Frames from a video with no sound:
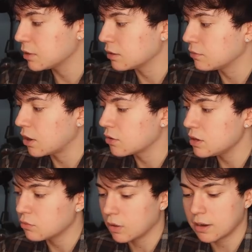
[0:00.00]
Like
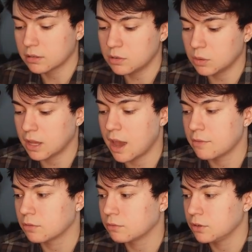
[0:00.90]
very rarely will I
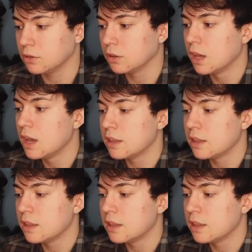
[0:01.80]
ever feel